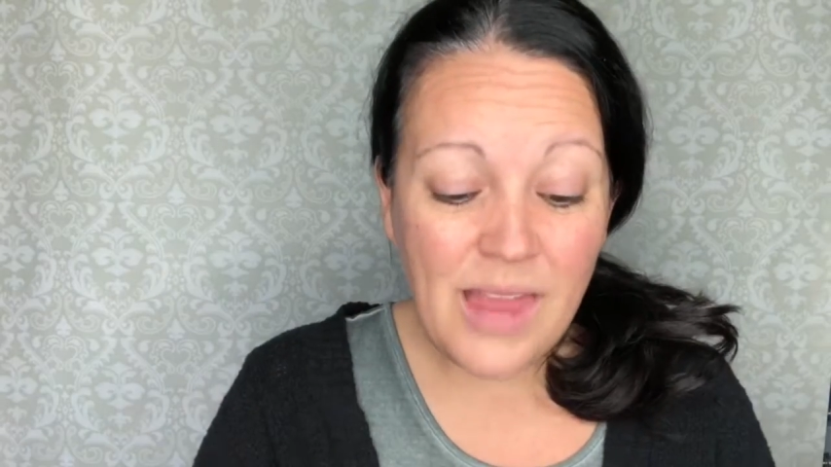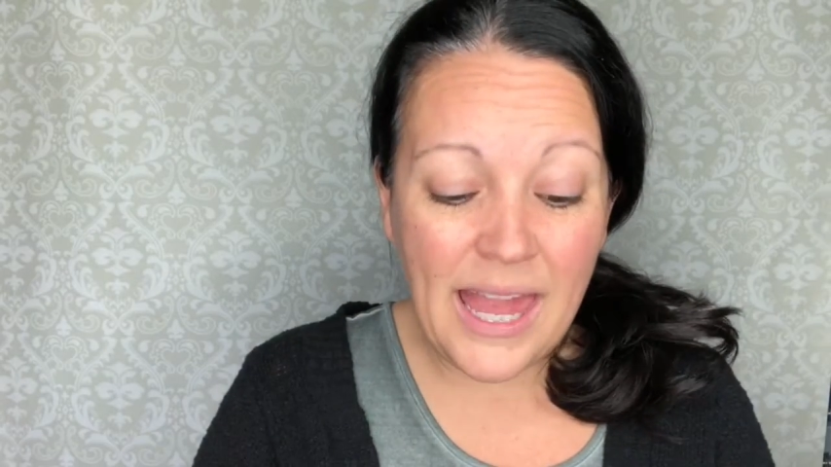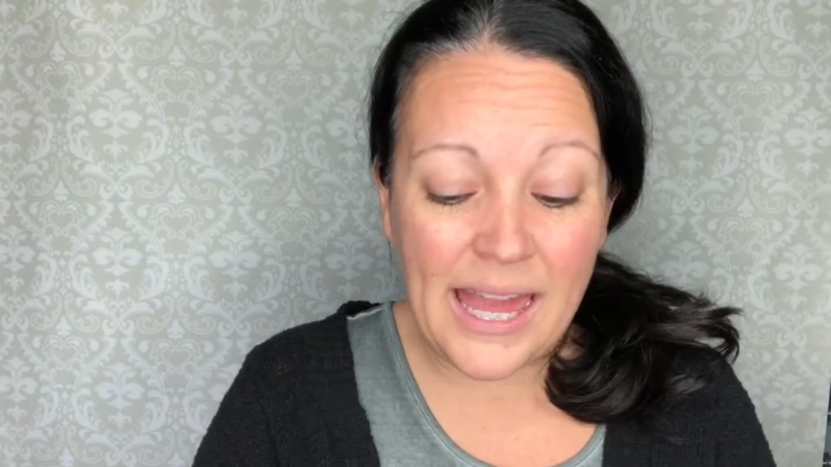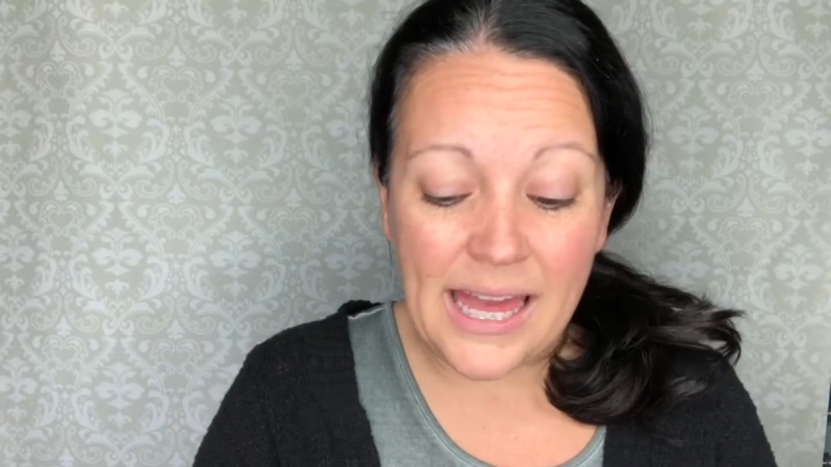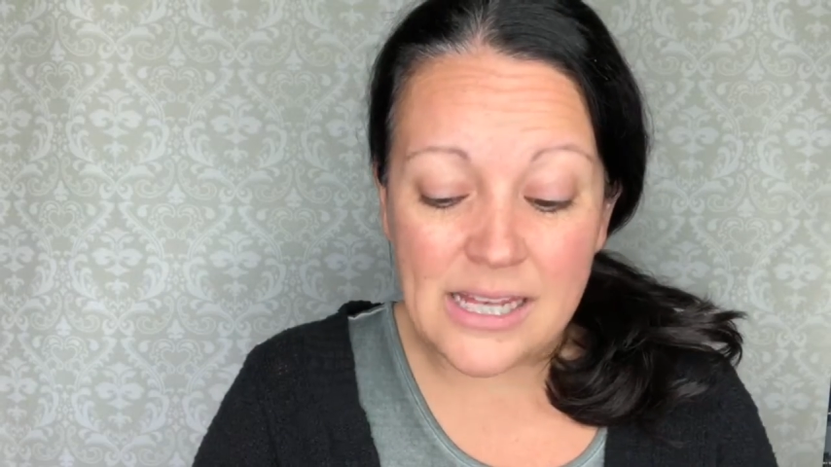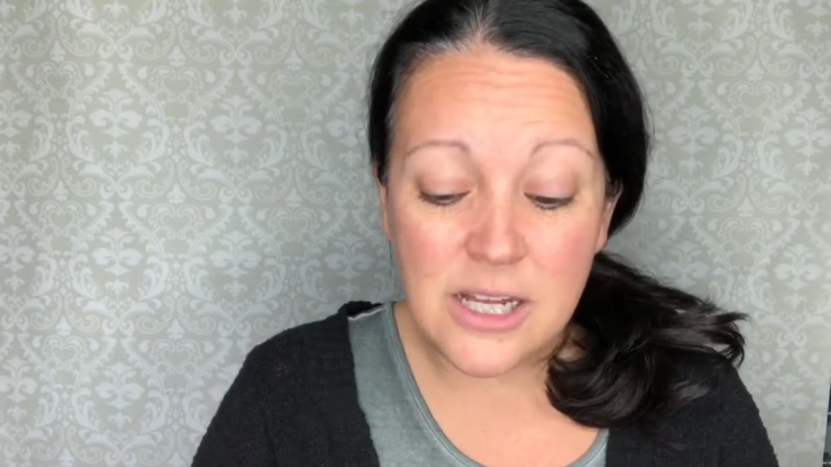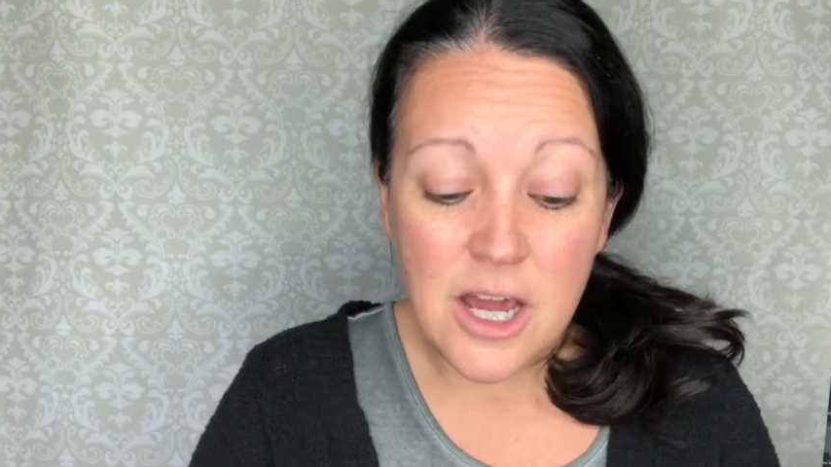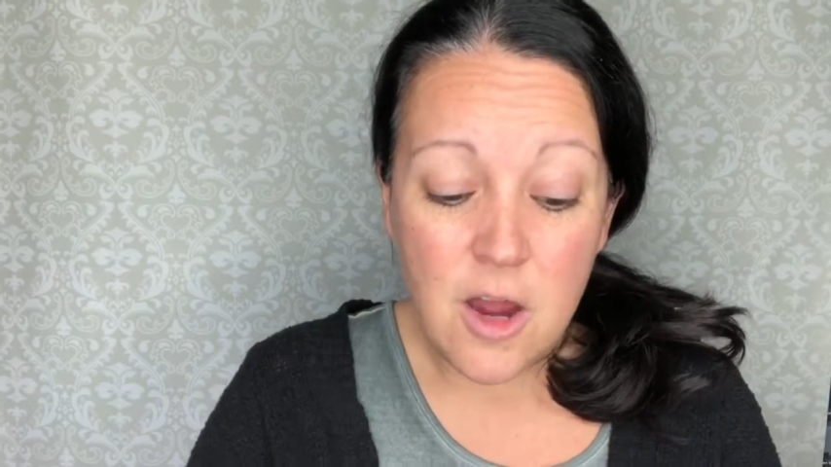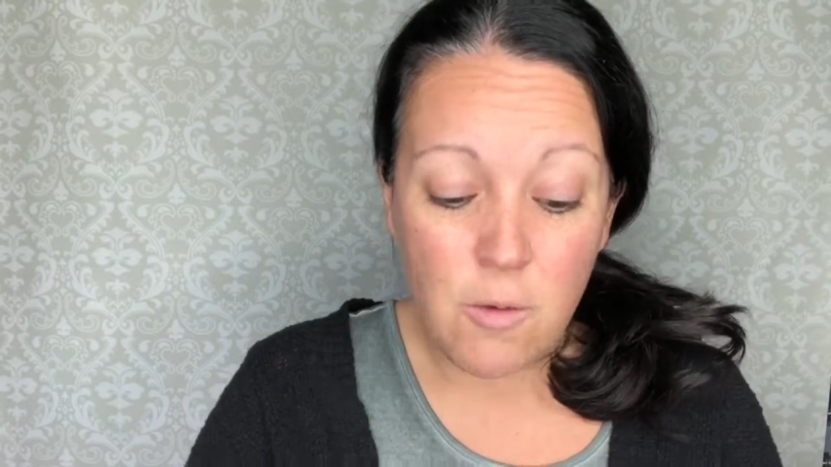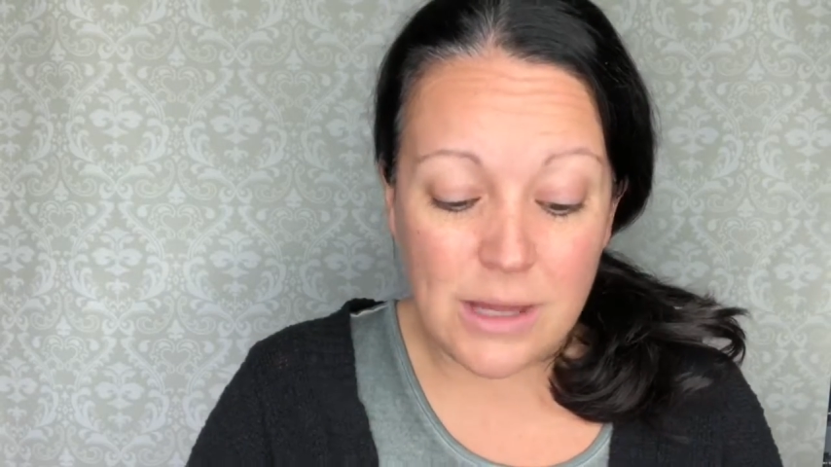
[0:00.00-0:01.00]
And
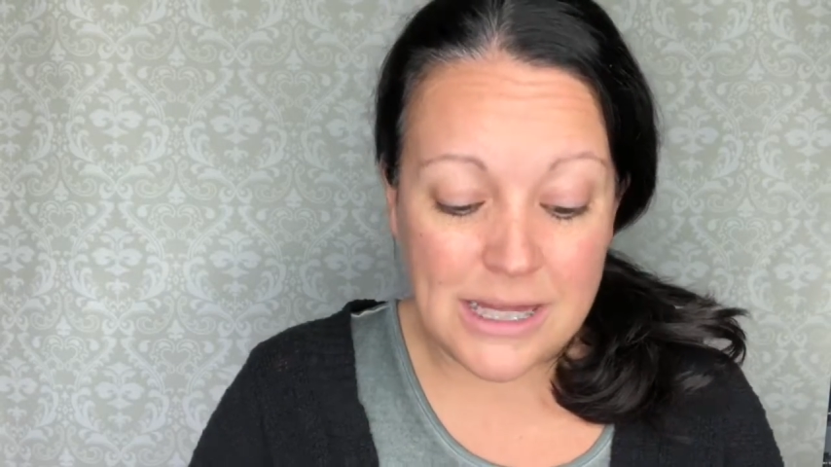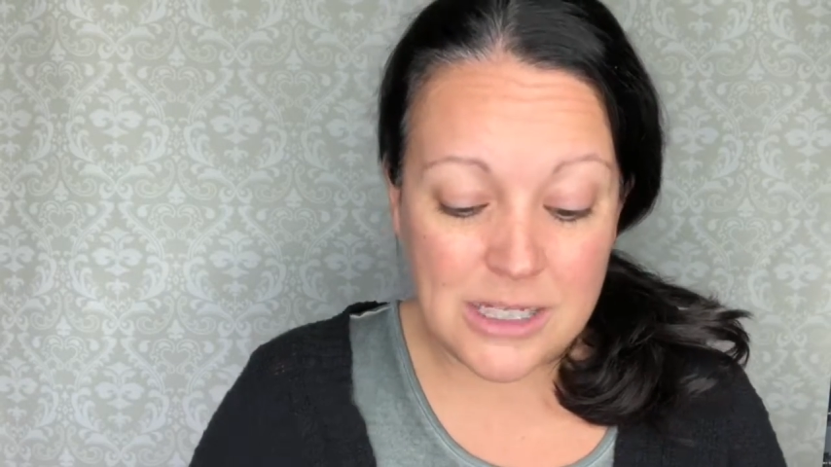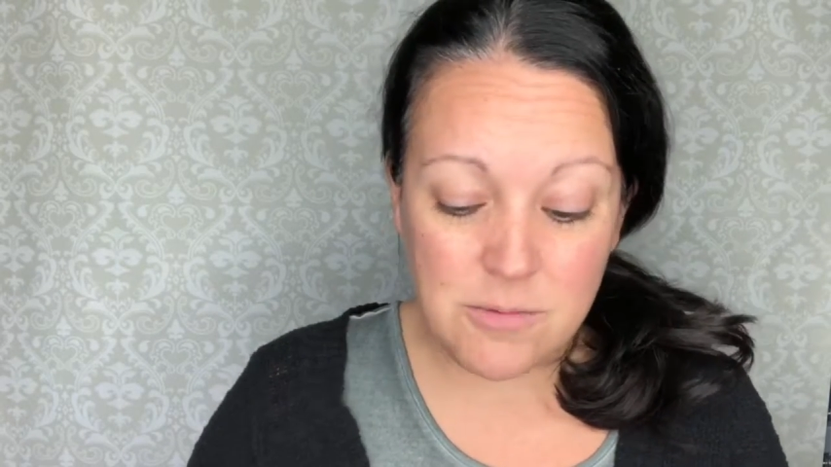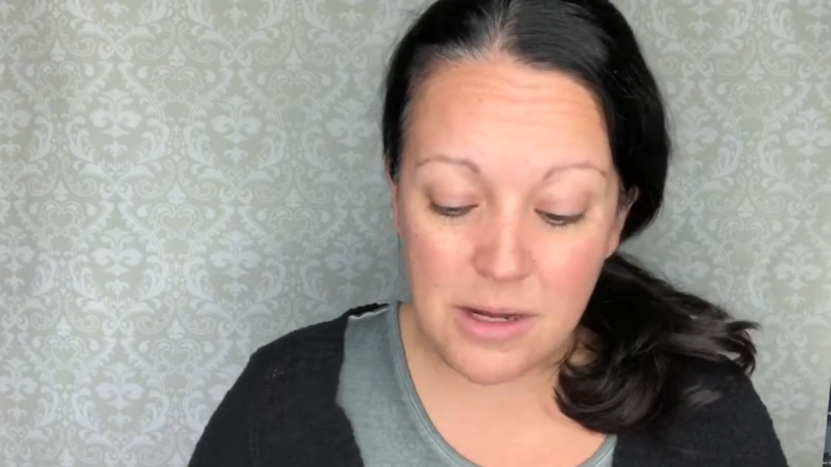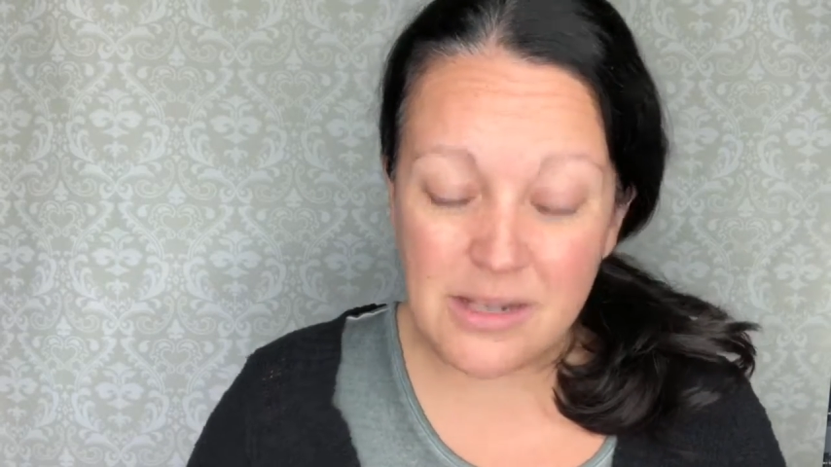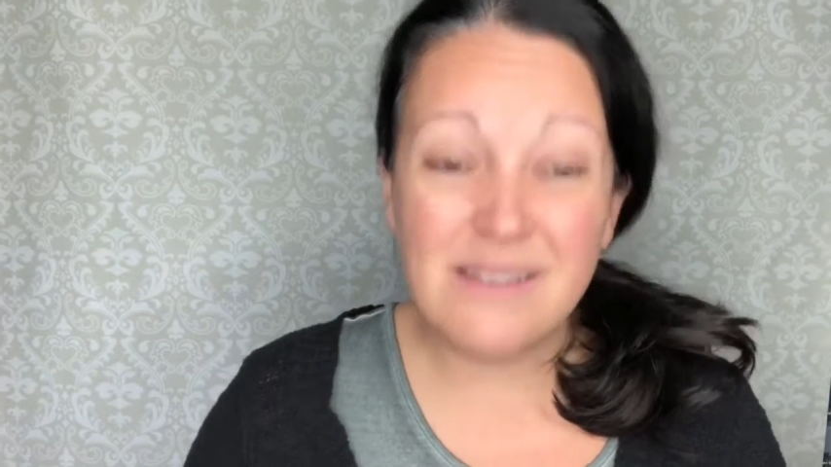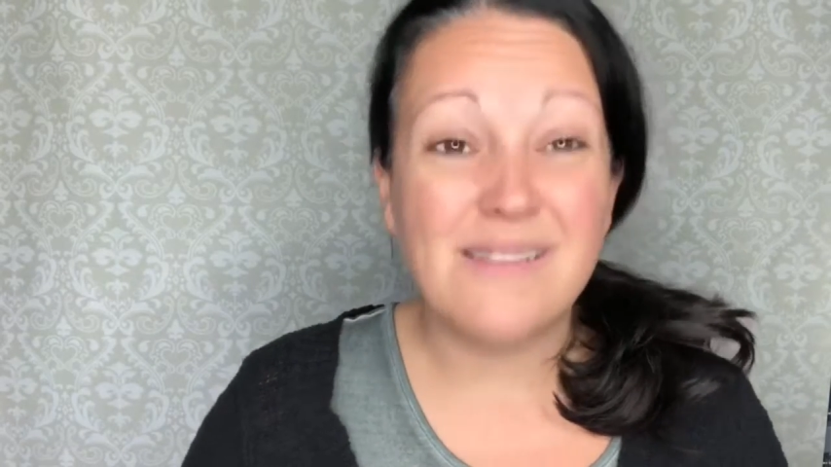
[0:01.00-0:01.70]
with this one,